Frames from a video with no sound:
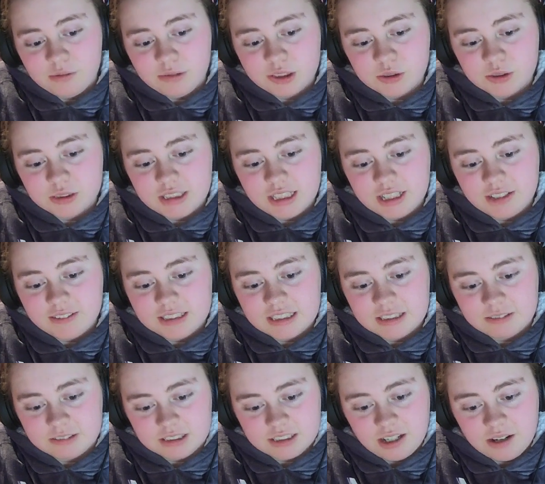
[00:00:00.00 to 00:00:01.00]
which was
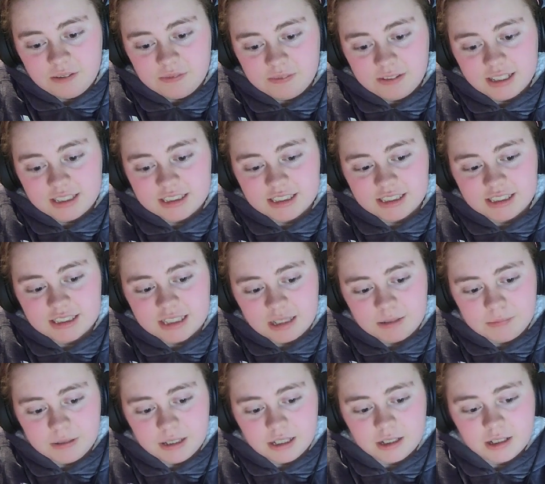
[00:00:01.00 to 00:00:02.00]
decorated with starfighters
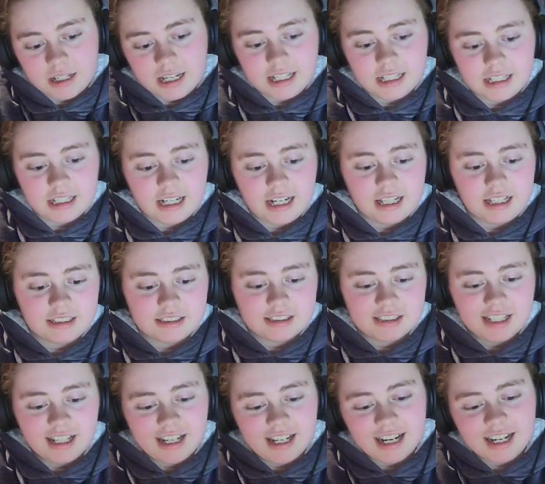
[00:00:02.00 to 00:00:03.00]
and big headed
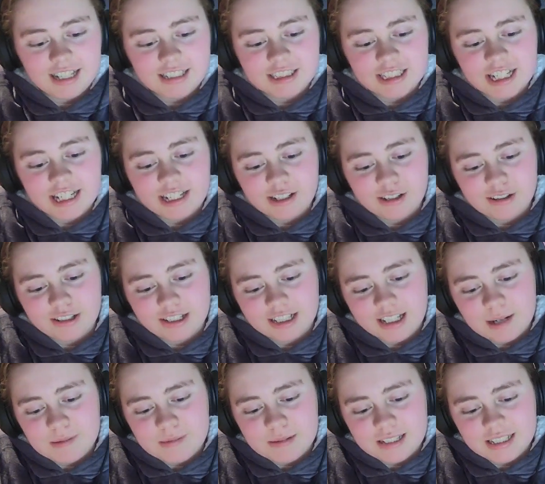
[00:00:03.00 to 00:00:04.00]
aliens. Hi, Jay,
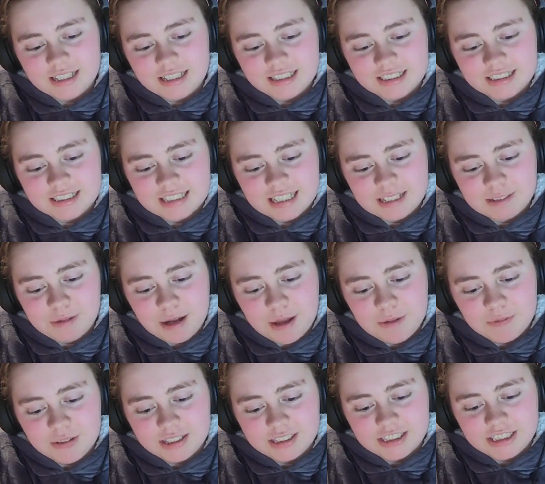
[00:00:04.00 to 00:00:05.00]
Nagami said,
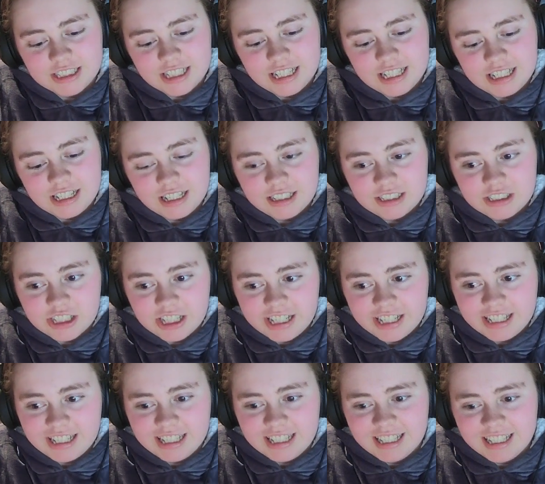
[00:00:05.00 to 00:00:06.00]
waving at Jay,
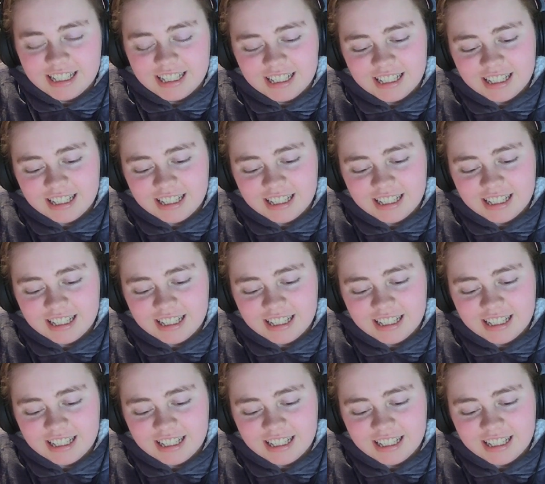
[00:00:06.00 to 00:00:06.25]
Jay